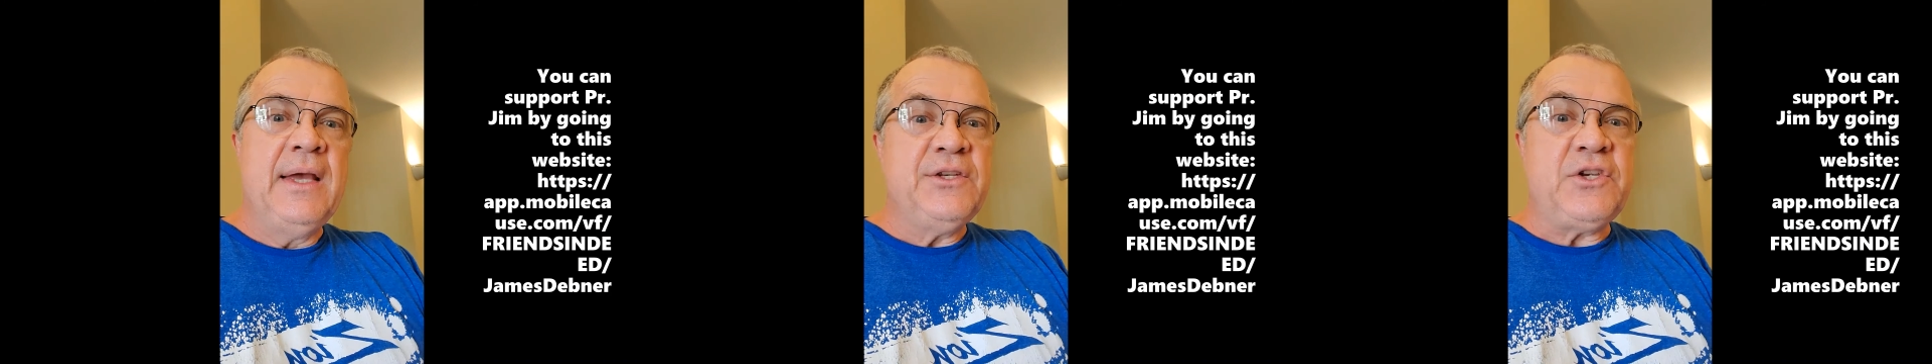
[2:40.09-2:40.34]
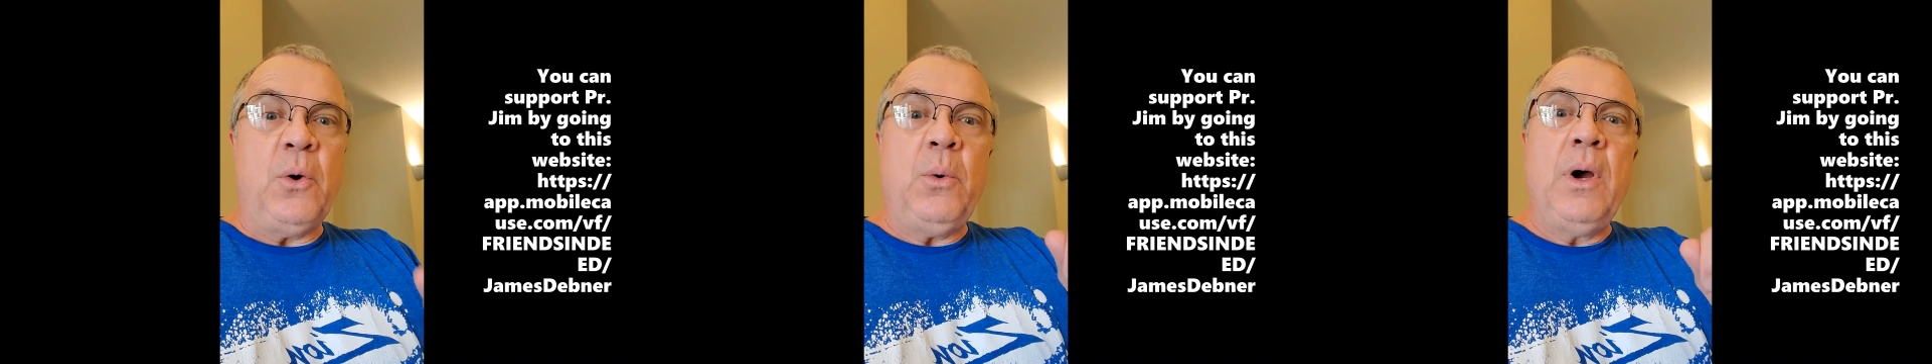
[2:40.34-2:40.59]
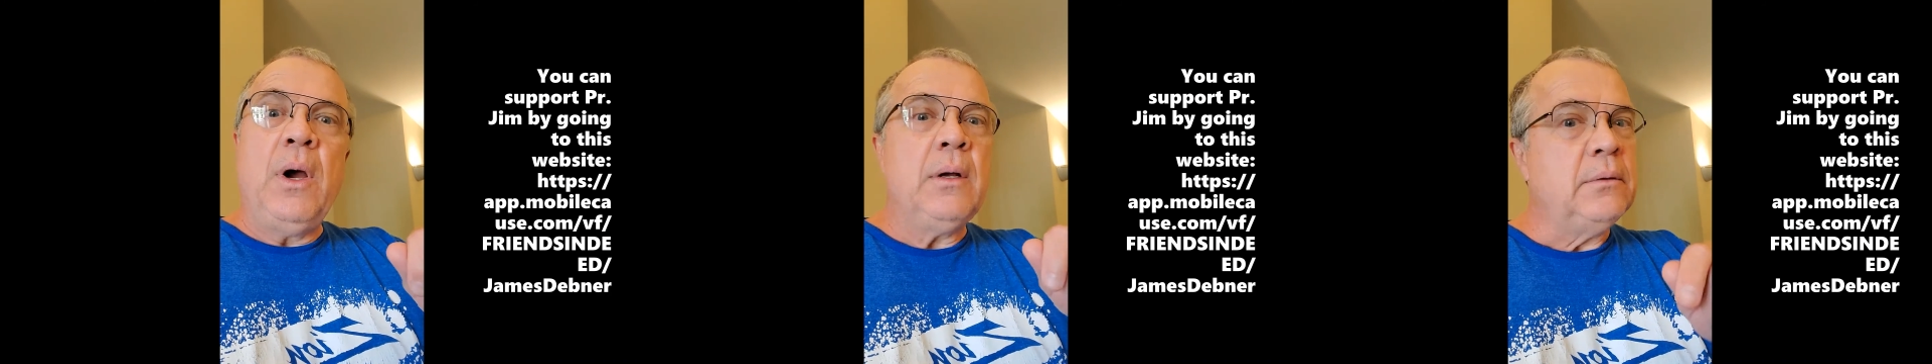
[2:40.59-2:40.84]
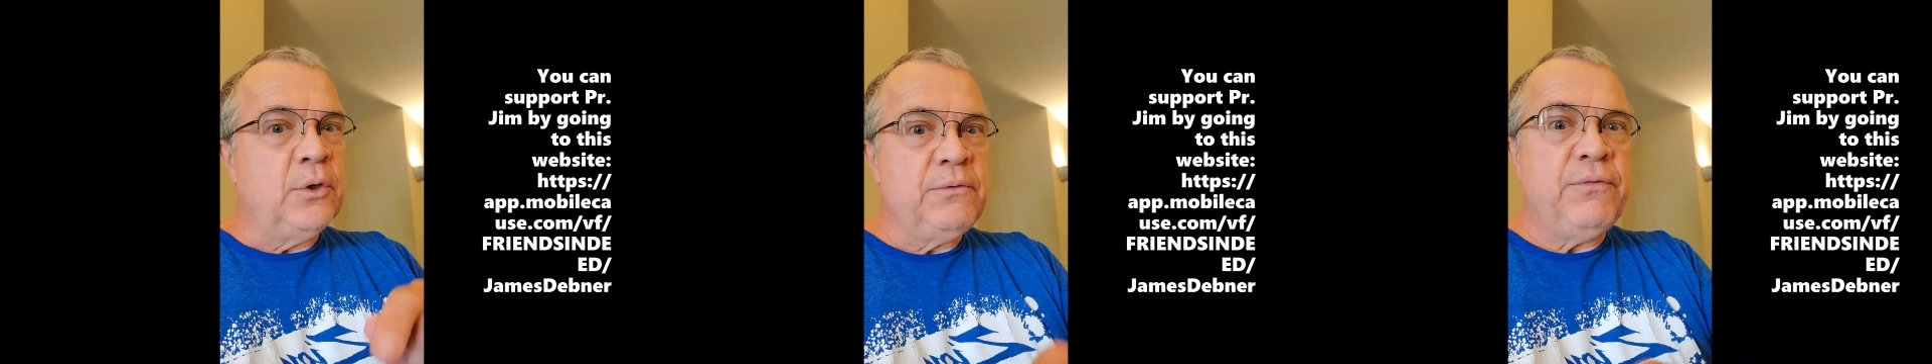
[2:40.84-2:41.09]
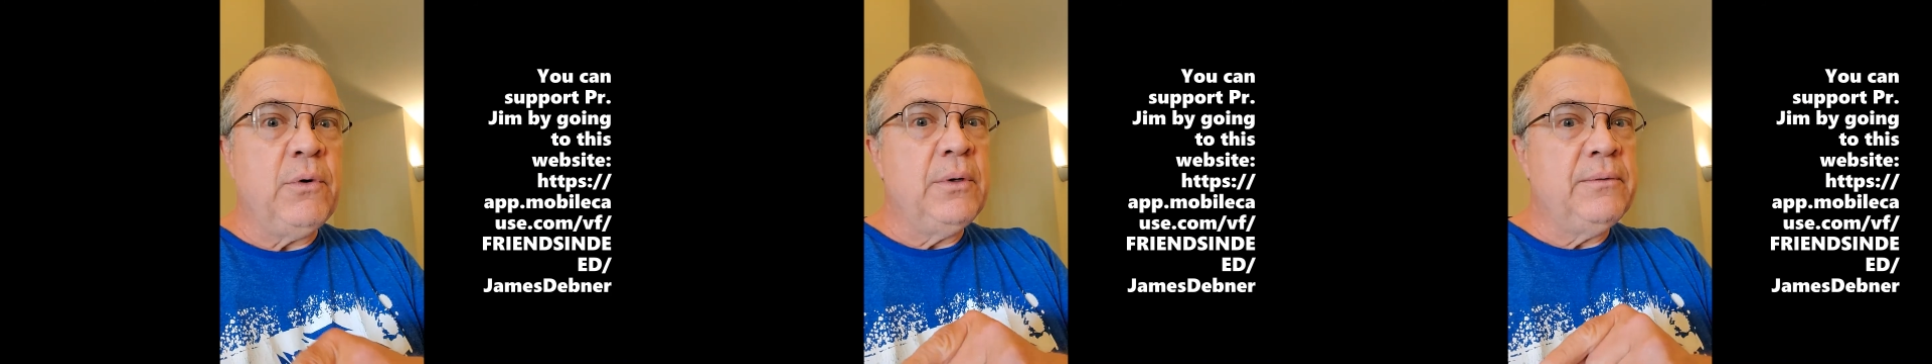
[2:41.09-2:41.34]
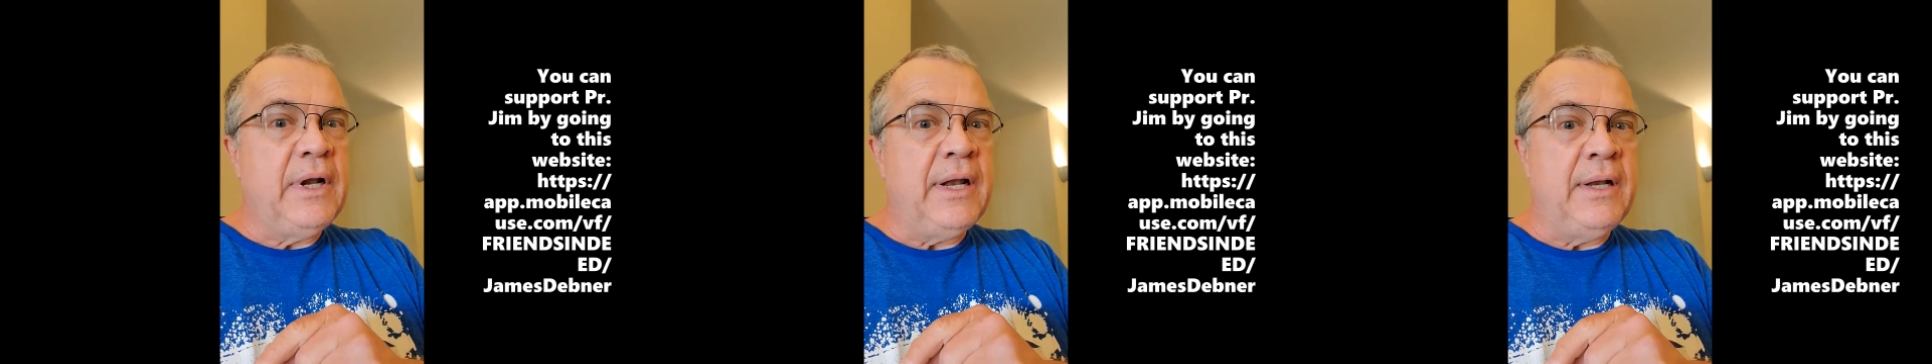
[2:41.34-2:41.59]
So look
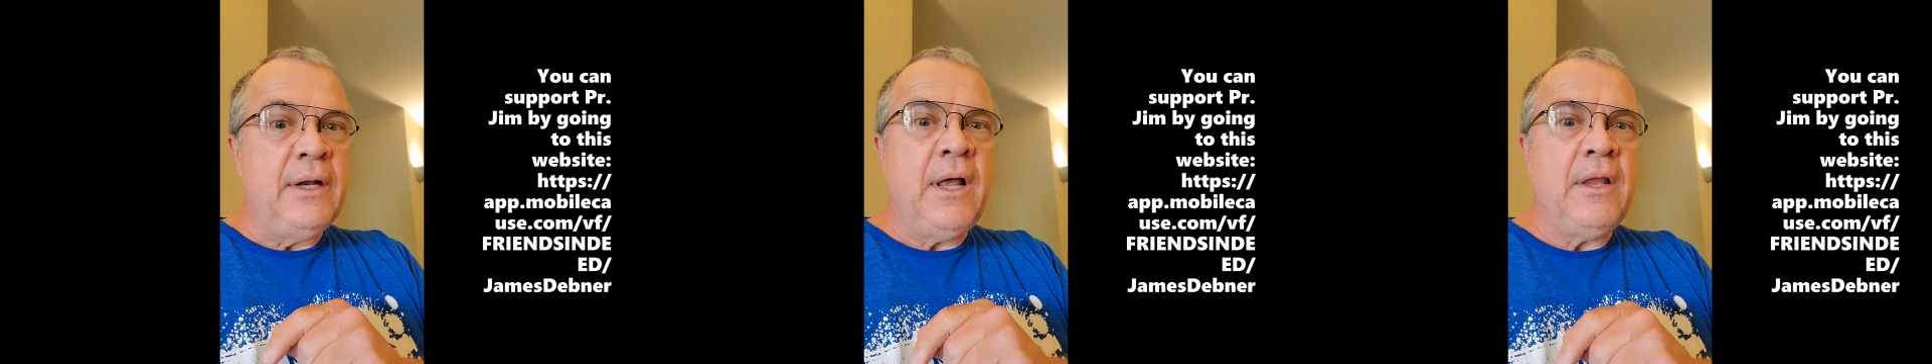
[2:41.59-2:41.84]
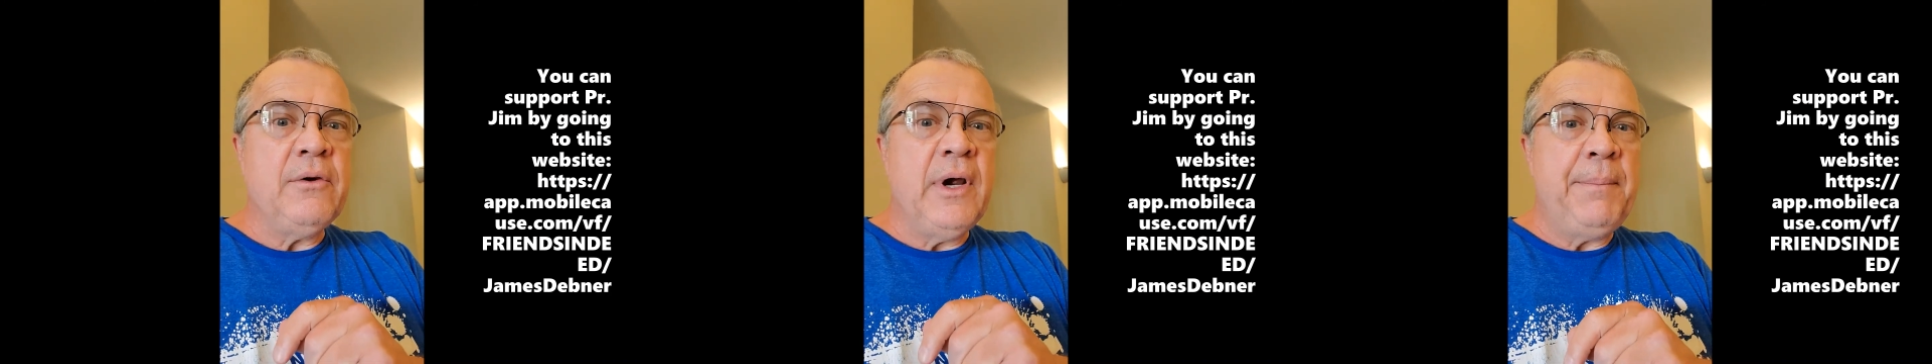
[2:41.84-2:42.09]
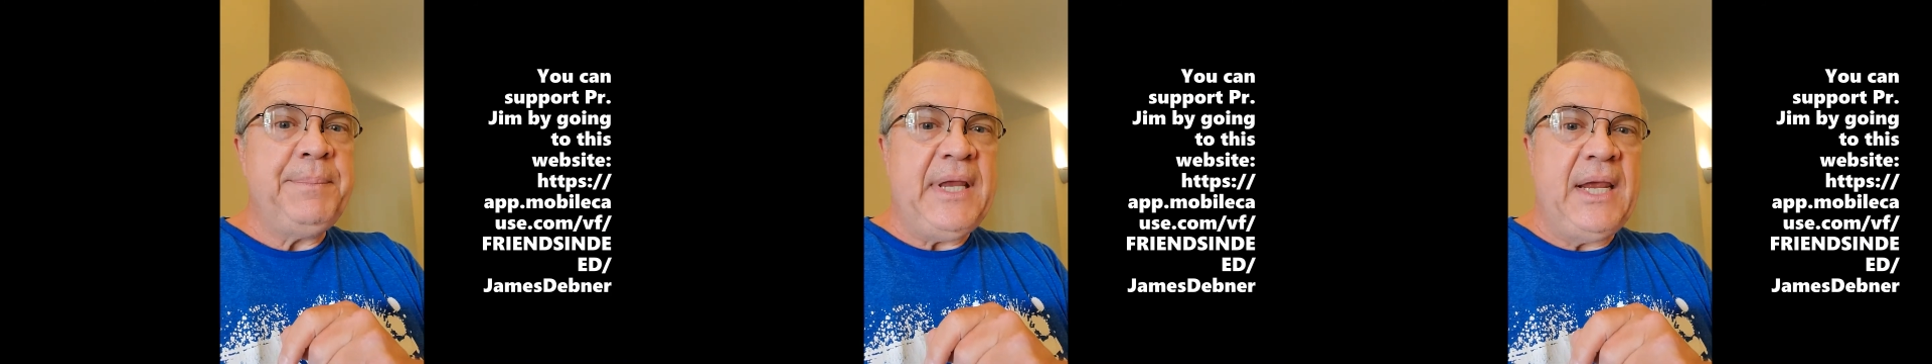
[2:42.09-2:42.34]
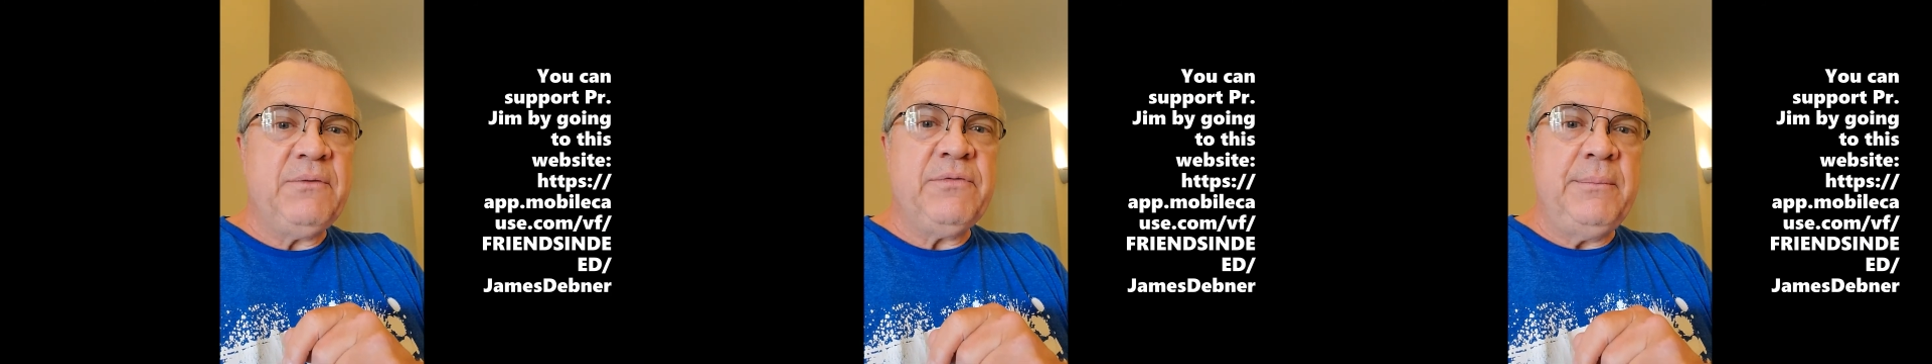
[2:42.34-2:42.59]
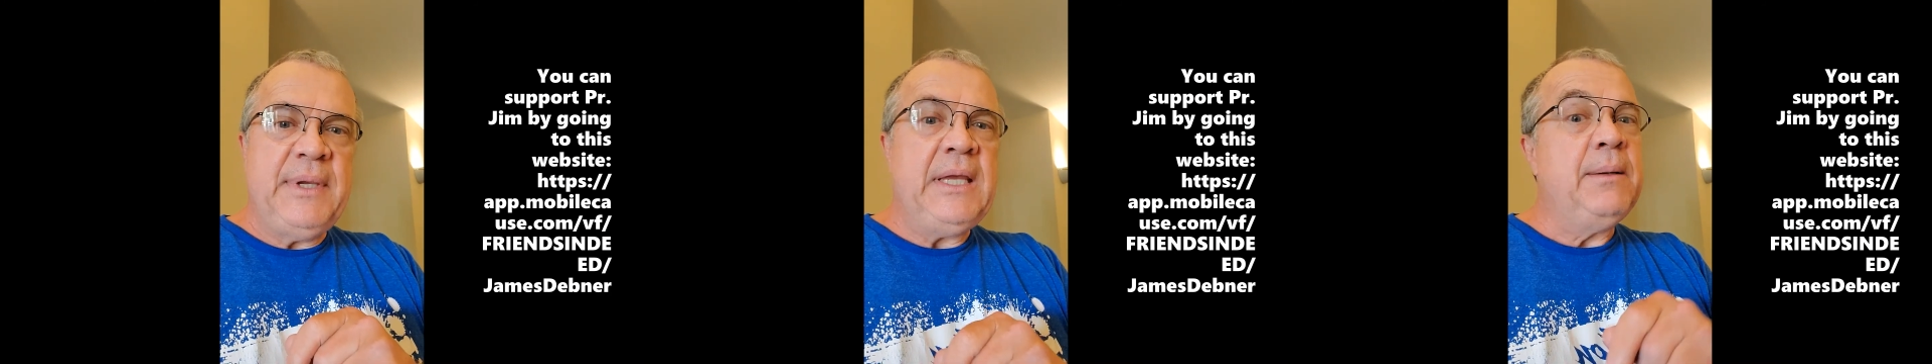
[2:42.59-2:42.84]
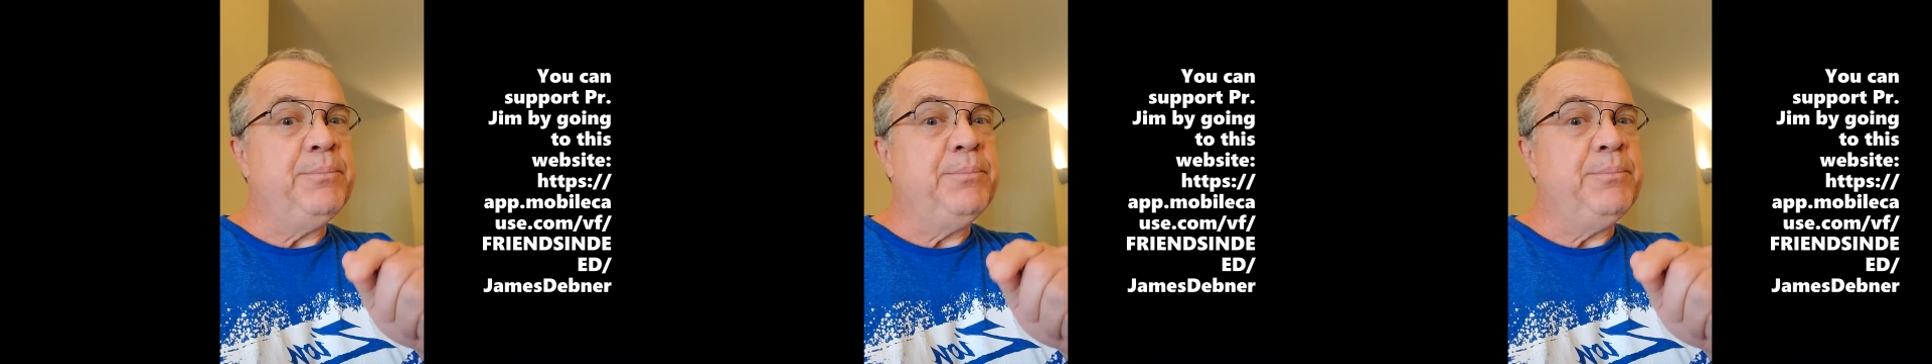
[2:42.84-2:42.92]
for another update from me